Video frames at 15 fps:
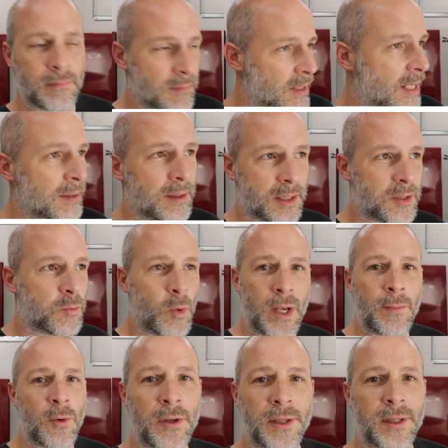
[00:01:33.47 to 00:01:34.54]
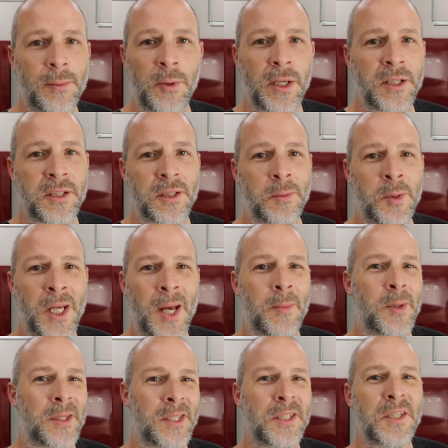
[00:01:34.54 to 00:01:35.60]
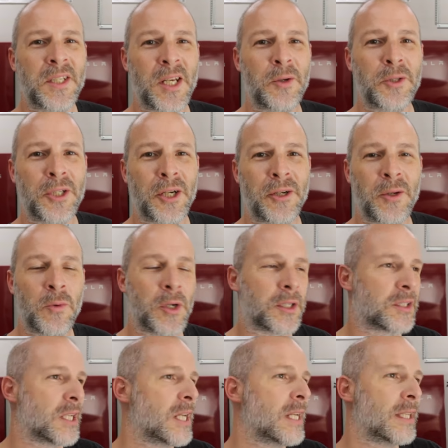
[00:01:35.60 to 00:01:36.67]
It's way than the price of the Plaid, but this is how a charity works.